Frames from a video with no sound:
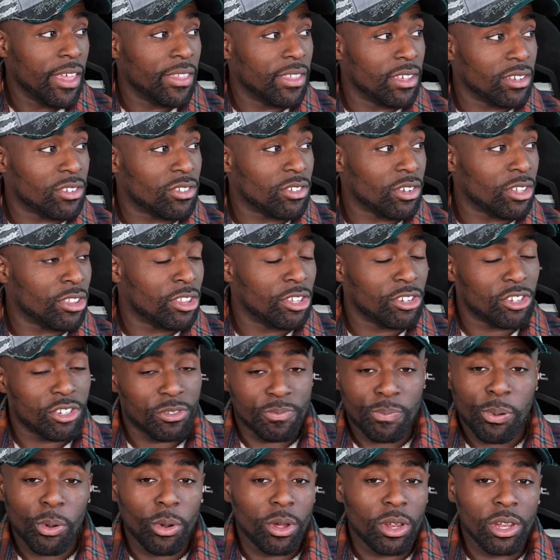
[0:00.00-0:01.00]
and they're
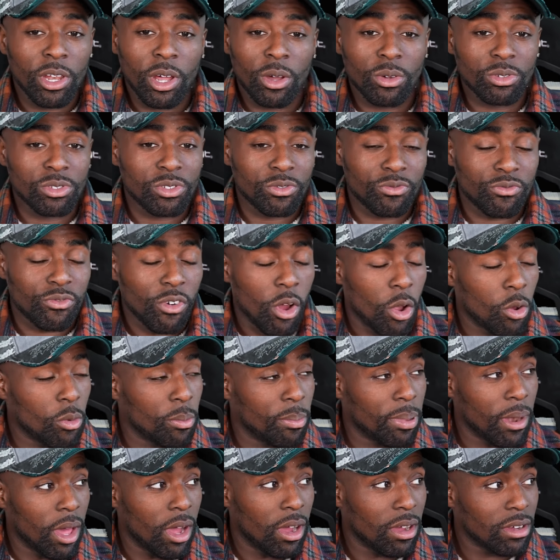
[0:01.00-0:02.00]
just putting loads of
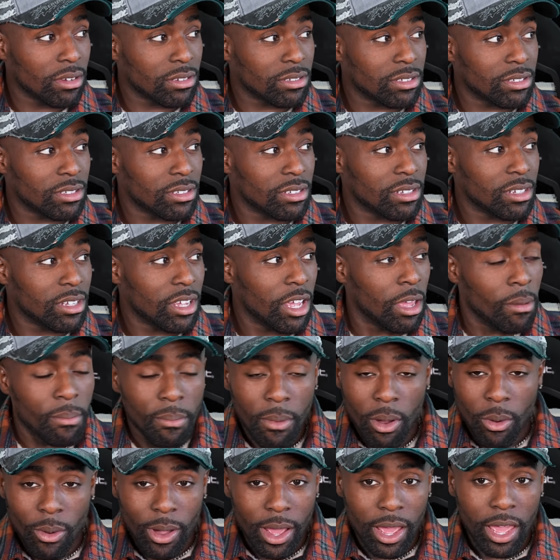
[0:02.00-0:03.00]
roadblocks in
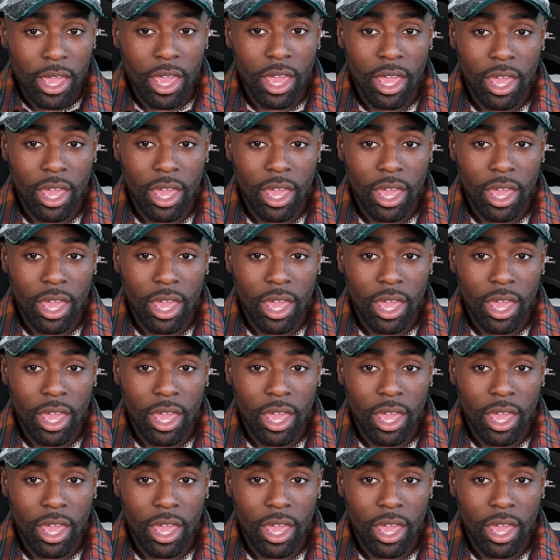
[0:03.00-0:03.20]
my way.